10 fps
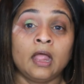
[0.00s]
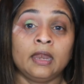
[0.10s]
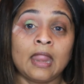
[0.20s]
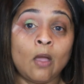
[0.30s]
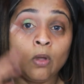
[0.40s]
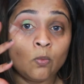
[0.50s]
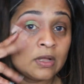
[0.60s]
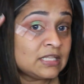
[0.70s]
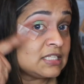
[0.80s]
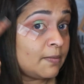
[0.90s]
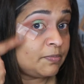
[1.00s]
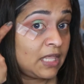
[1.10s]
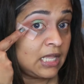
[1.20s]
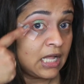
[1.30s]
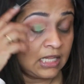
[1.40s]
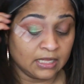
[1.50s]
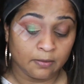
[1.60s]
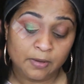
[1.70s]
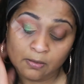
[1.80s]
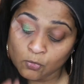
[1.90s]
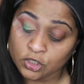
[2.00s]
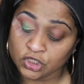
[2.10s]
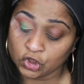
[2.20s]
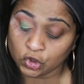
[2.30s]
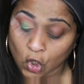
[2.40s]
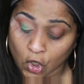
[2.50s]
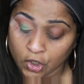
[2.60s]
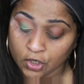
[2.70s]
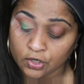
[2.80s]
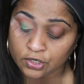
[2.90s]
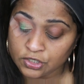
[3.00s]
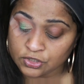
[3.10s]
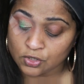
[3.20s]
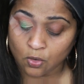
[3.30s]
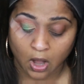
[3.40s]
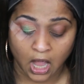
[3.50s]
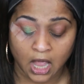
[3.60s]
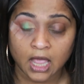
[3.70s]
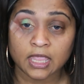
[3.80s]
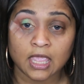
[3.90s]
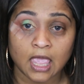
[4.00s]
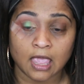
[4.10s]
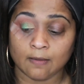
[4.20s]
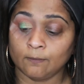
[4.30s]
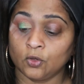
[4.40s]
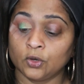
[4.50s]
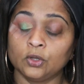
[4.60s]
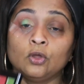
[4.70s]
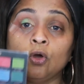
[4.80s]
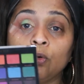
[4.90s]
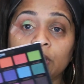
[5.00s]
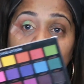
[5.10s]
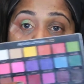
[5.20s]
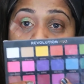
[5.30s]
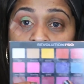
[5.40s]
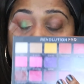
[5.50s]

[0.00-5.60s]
Now I want something a little bit more darker, so I am gonna go into